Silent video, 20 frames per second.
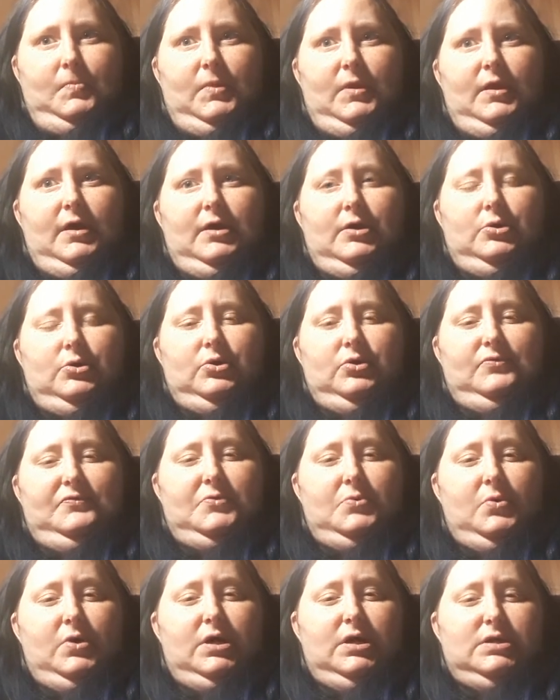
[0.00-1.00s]
don't know if
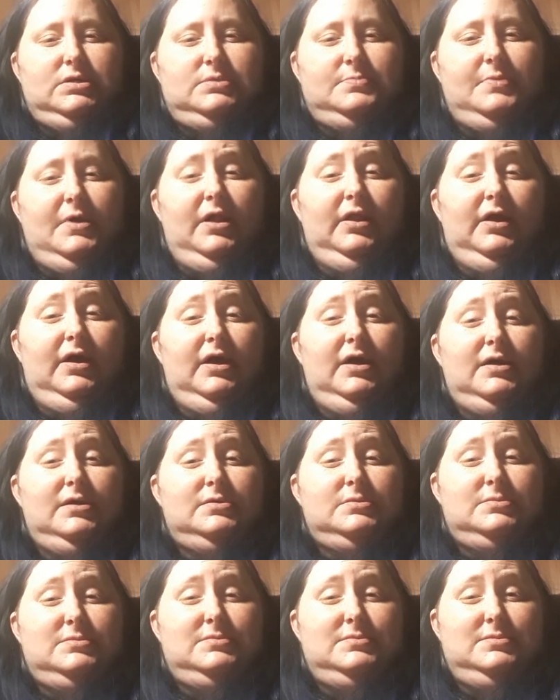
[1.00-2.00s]
you watched my
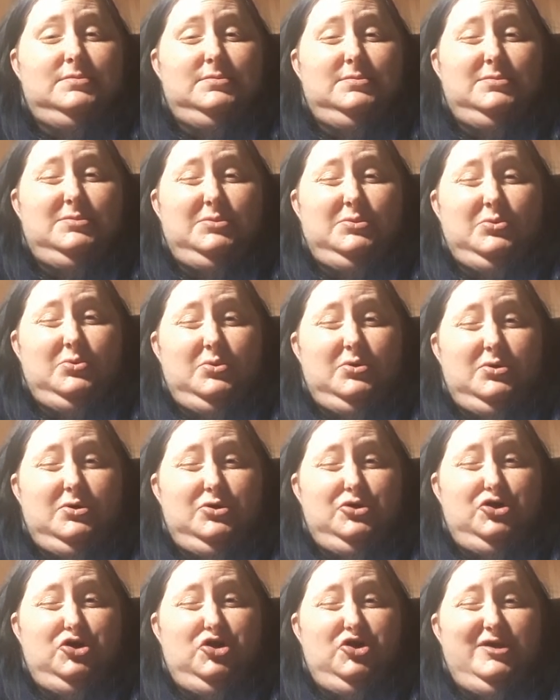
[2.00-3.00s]
last short
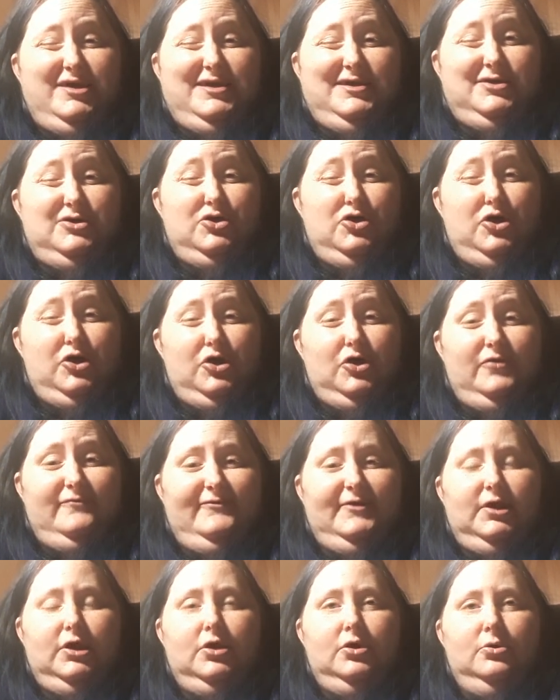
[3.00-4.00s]
in car
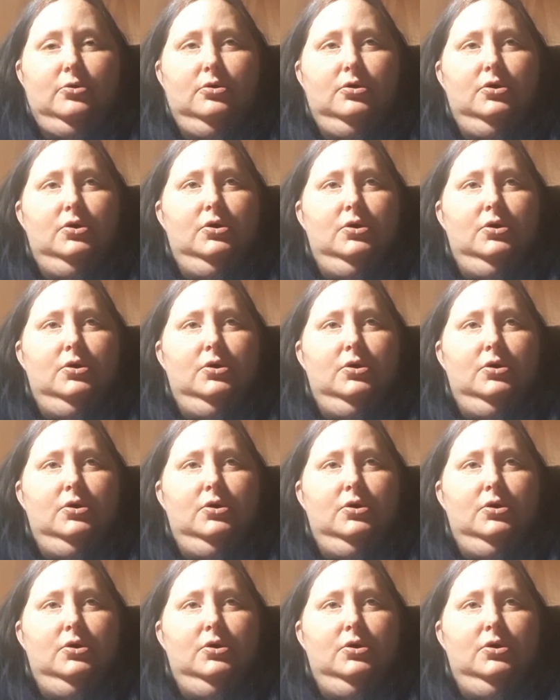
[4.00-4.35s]
video,